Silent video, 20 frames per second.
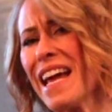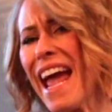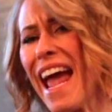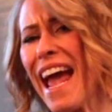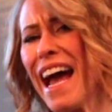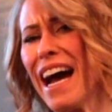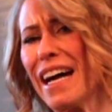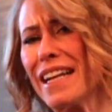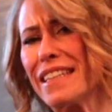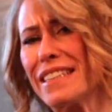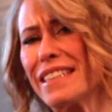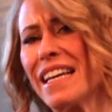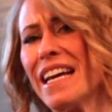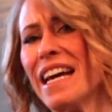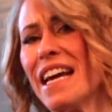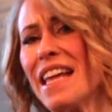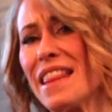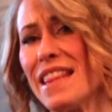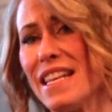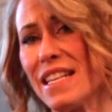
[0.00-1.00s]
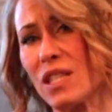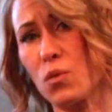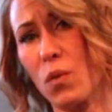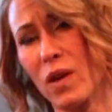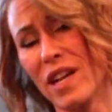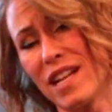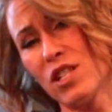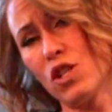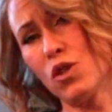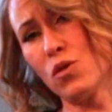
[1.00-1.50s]
And this
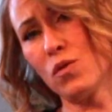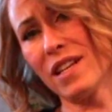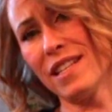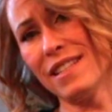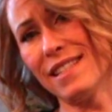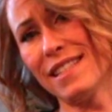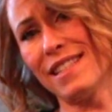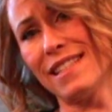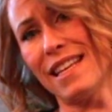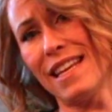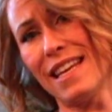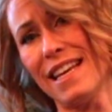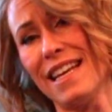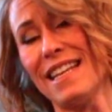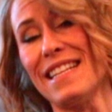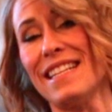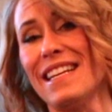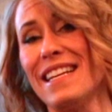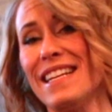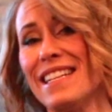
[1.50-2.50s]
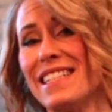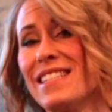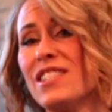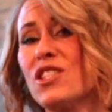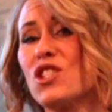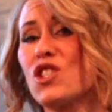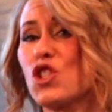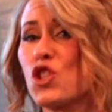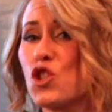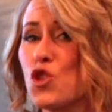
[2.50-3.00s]
one, as you can see, it
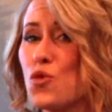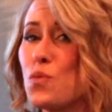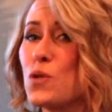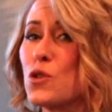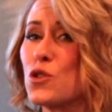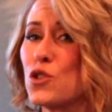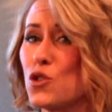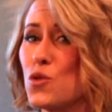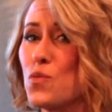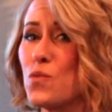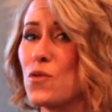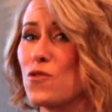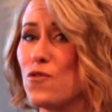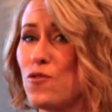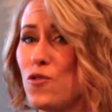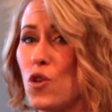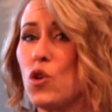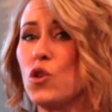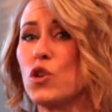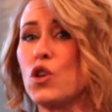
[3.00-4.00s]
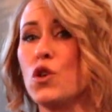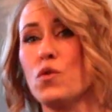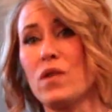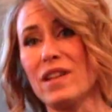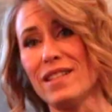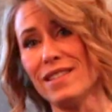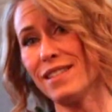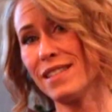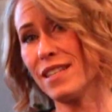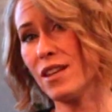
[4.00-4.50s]
isn't super, super full. You
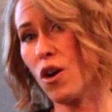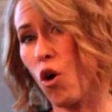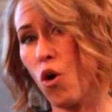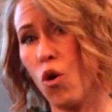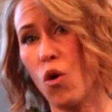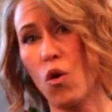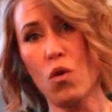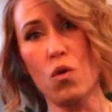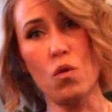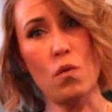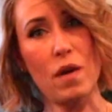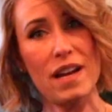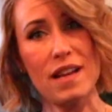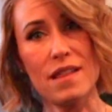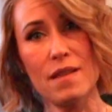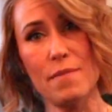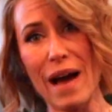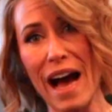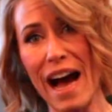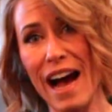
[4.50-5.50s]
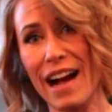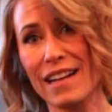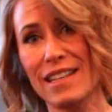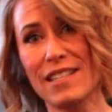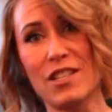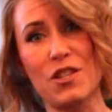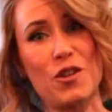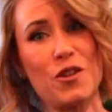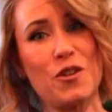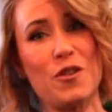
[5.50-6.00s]
can see all the way to the back
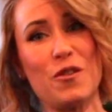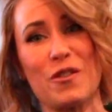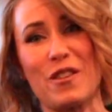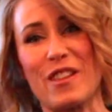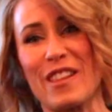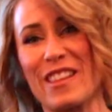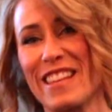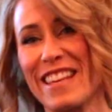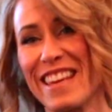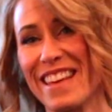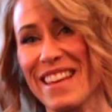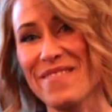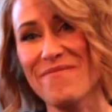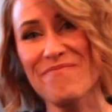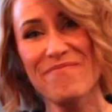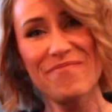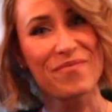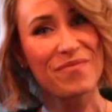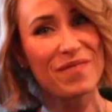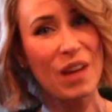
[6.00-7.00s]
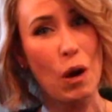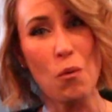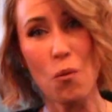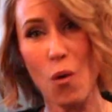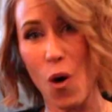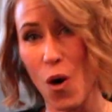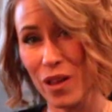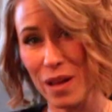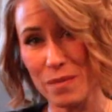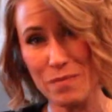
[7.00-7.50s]
to the
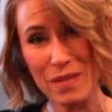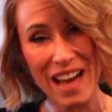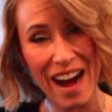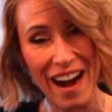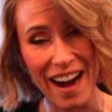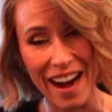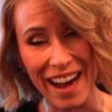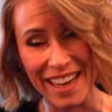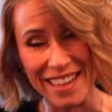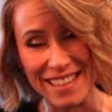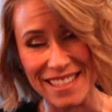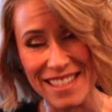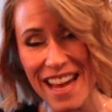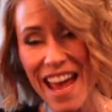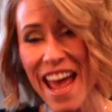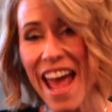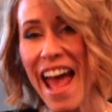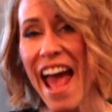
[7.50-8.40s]
wall in behind,